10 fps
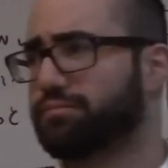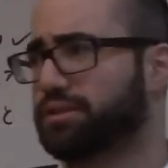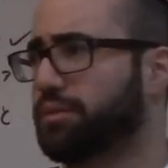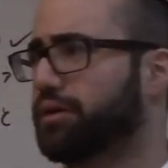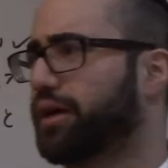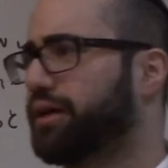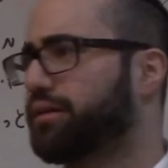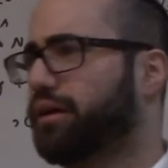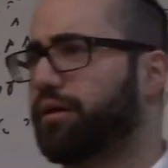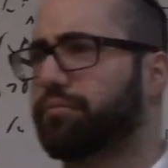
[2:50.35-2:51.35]
summer and
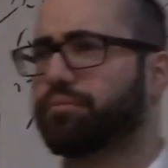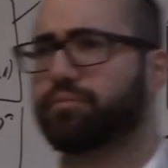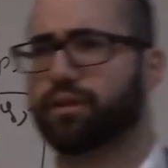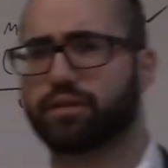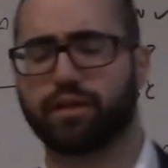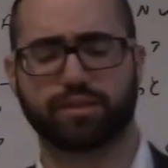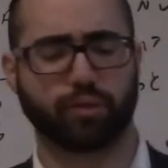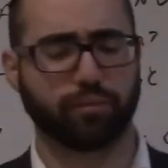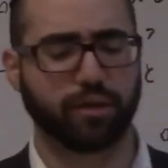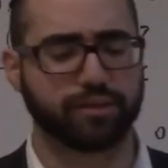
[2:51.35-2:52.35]
um, and
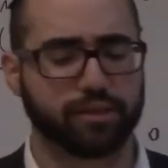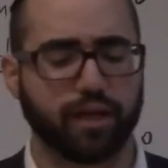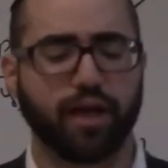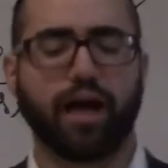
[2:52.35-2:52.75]
spring months.